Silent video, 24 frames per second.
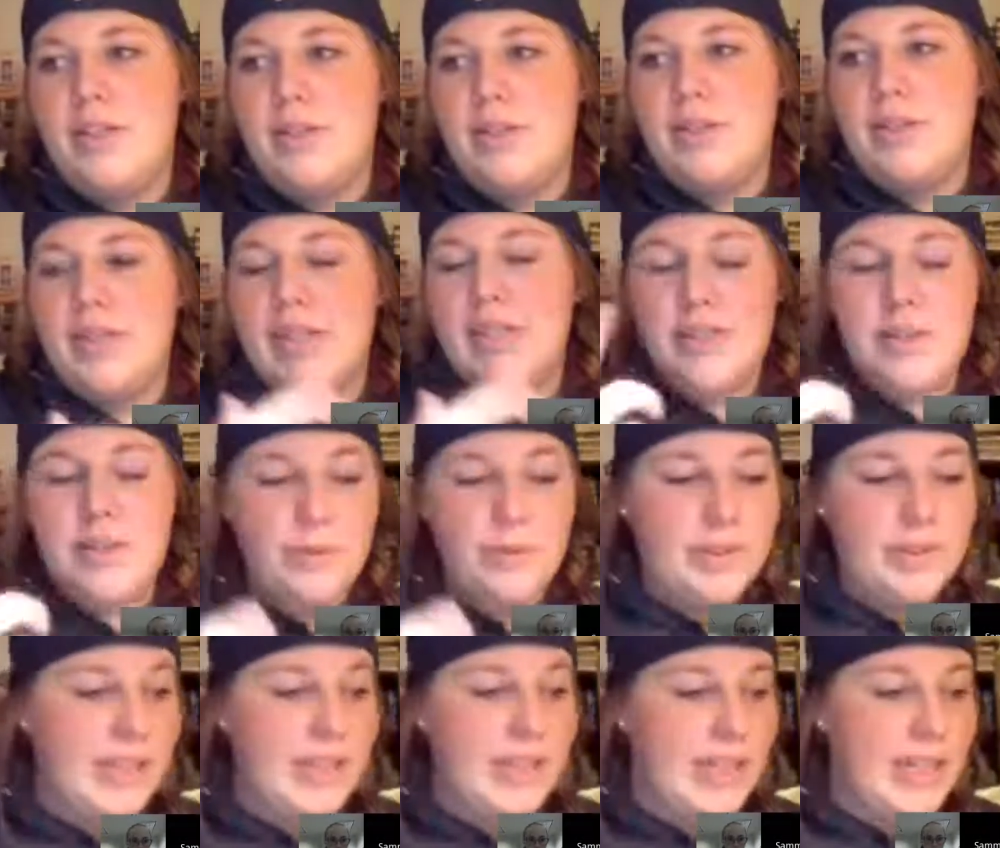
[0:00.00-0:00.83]
So
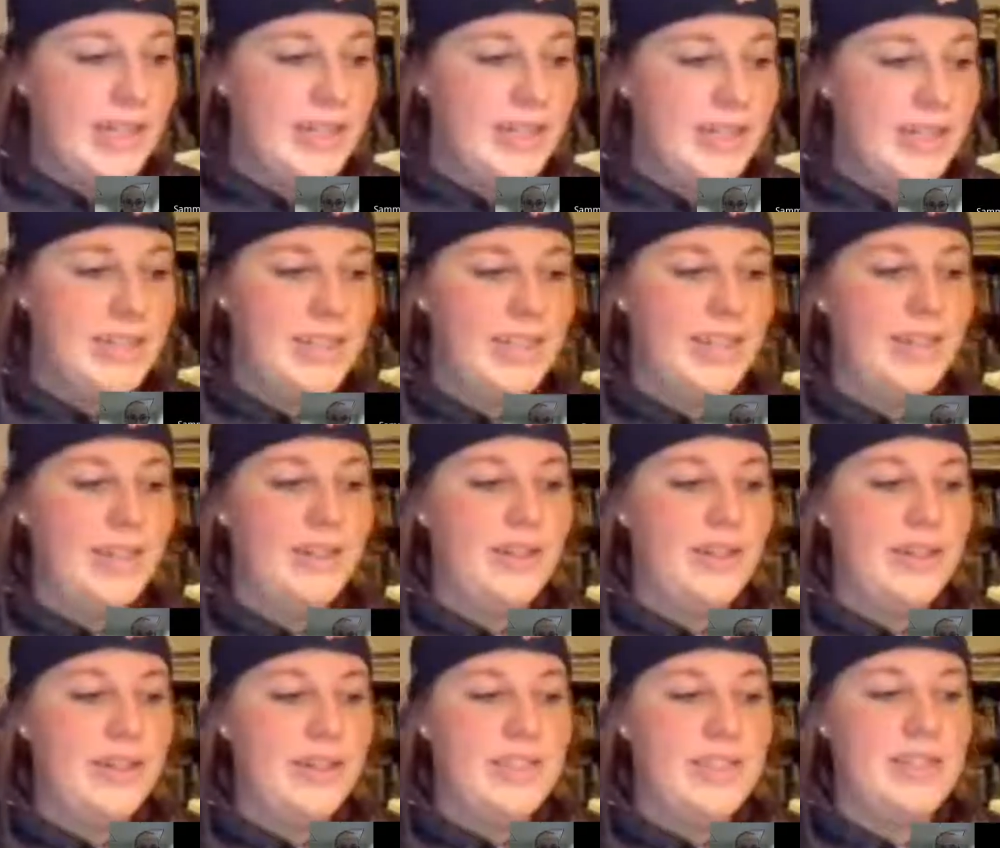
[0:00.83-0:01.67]
it's really nice to
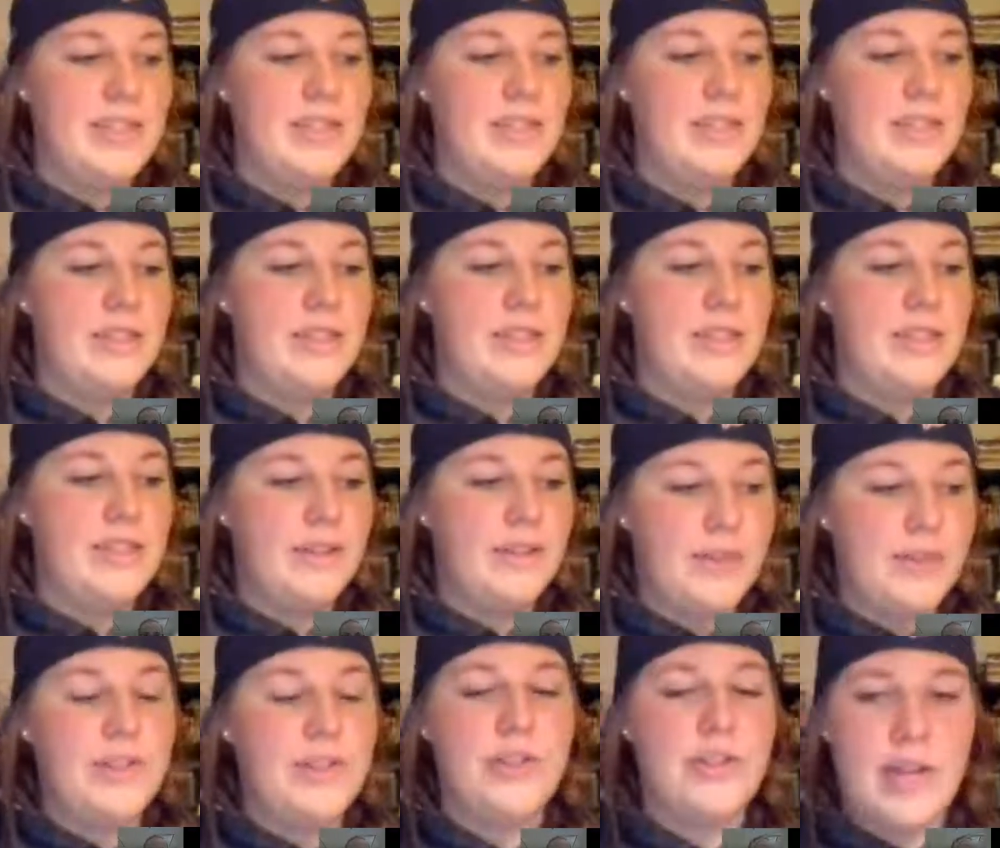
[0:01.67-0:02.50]
hear all these
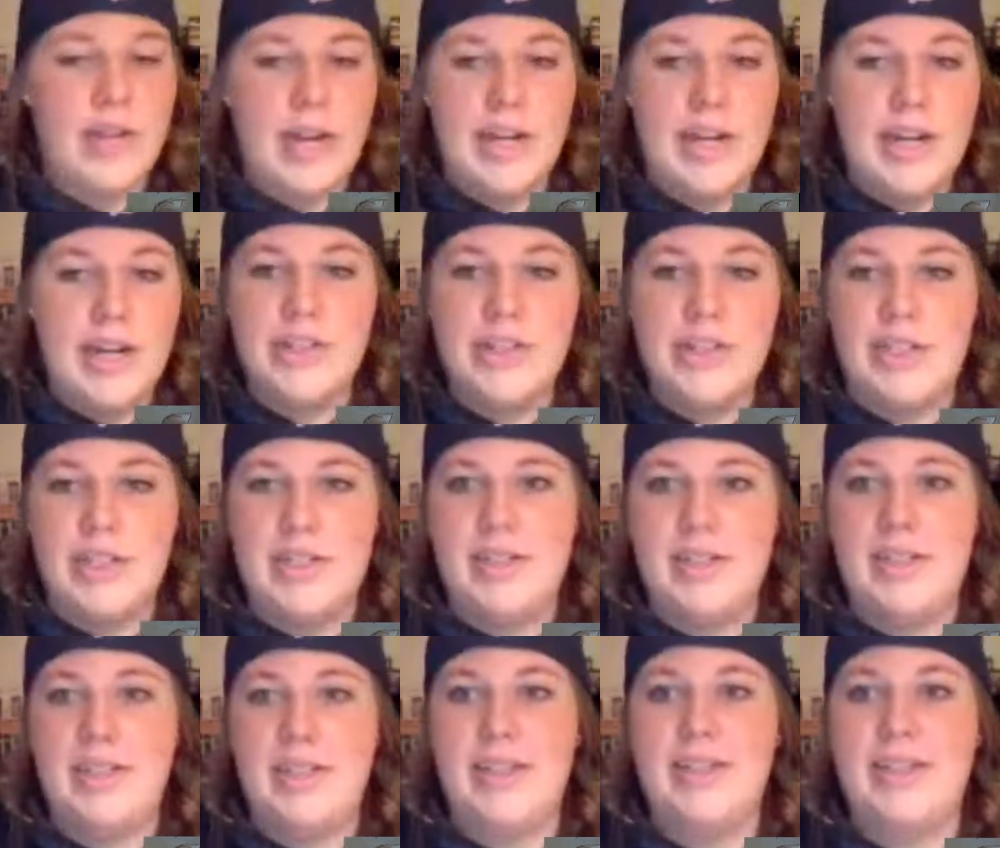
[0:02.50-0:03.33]
different
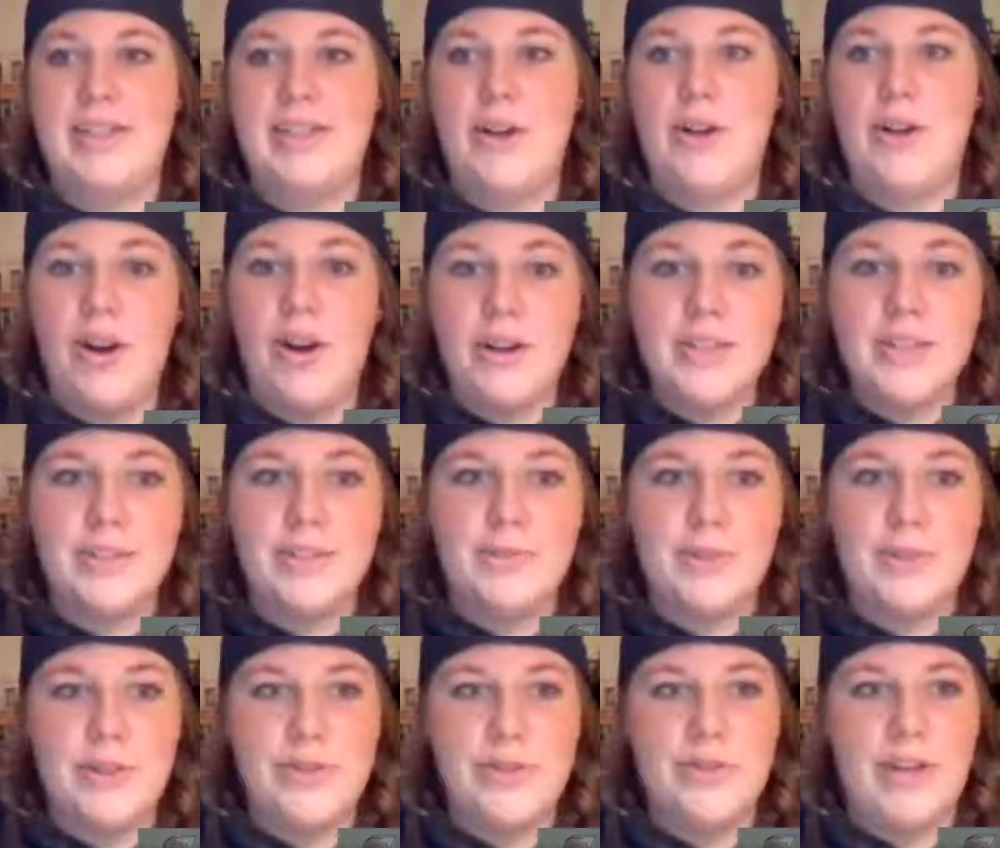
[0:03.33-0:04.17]
strategies, and that there are
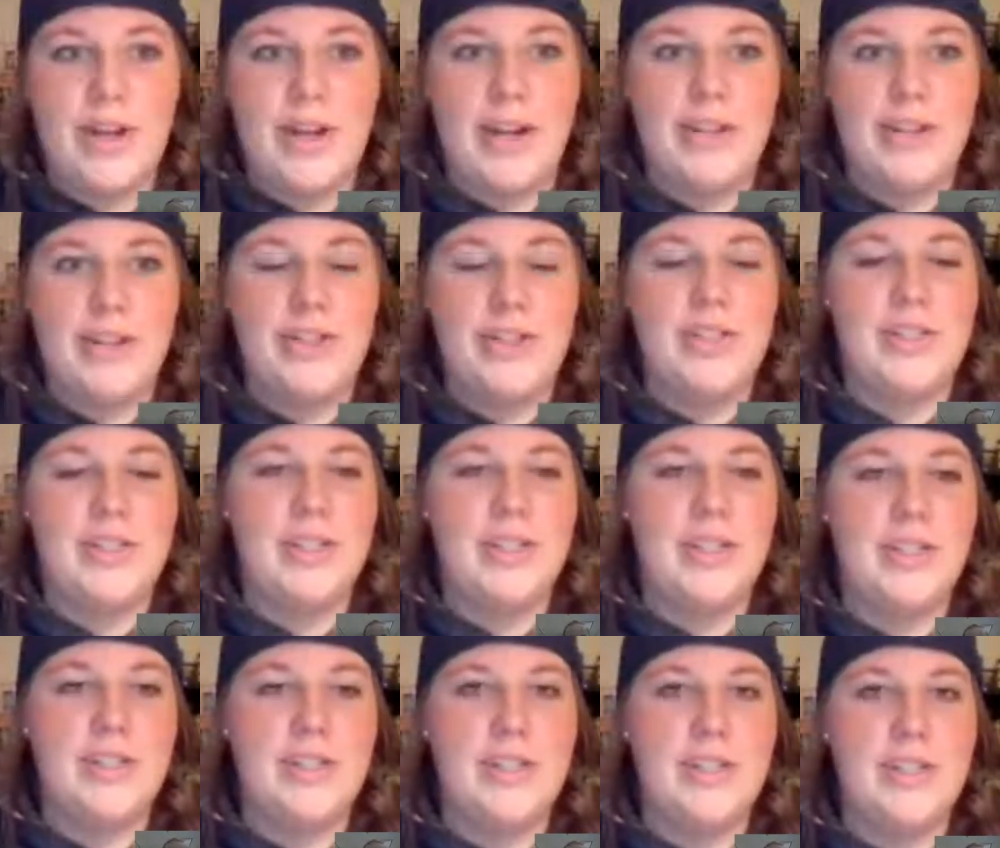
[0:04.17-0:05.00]
different strategies, and
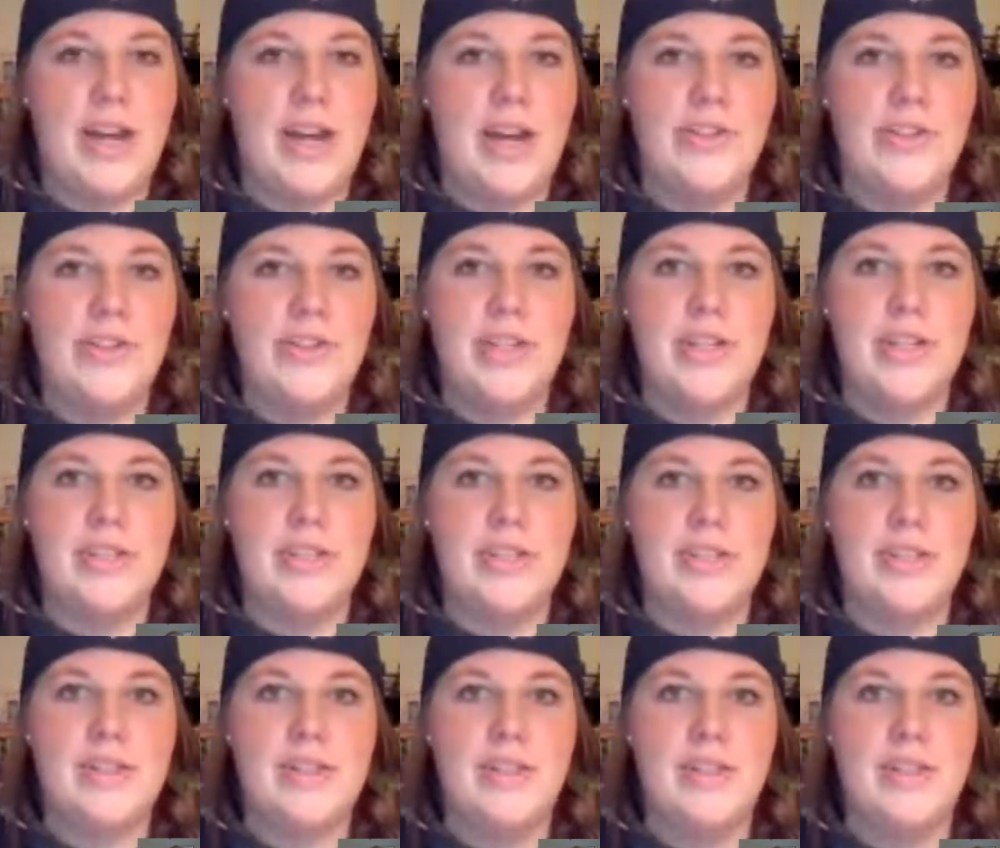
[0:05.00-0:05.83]
it's not
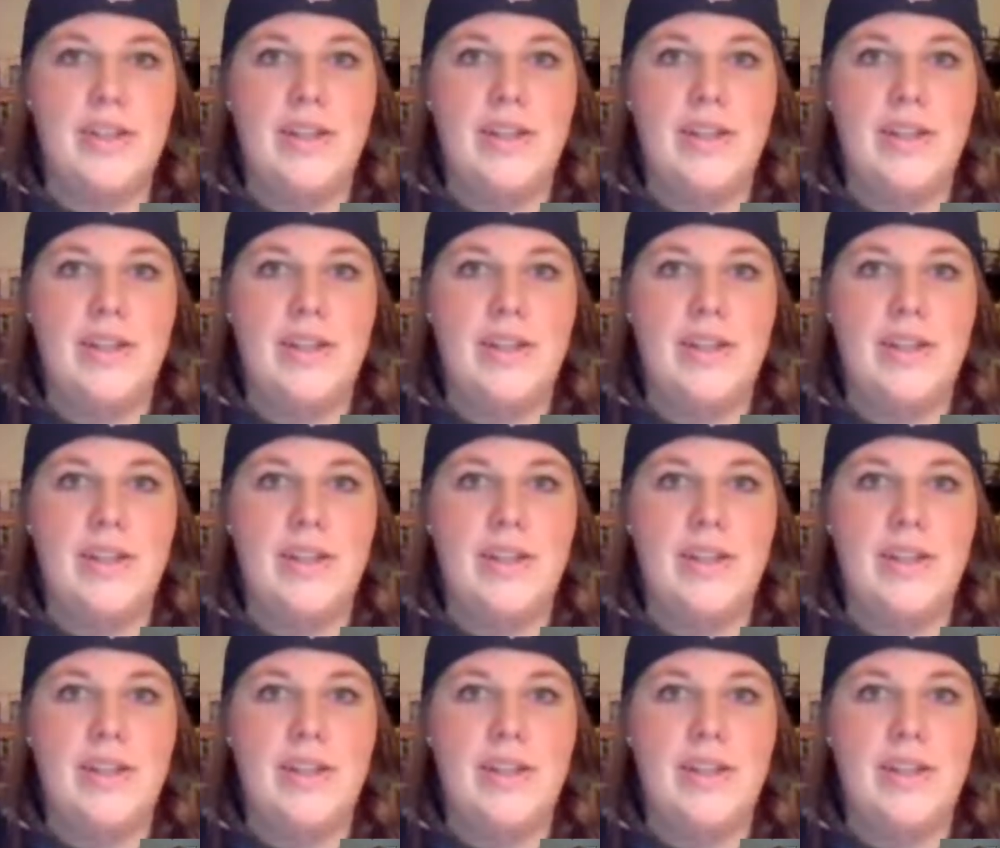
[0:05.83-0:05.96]
just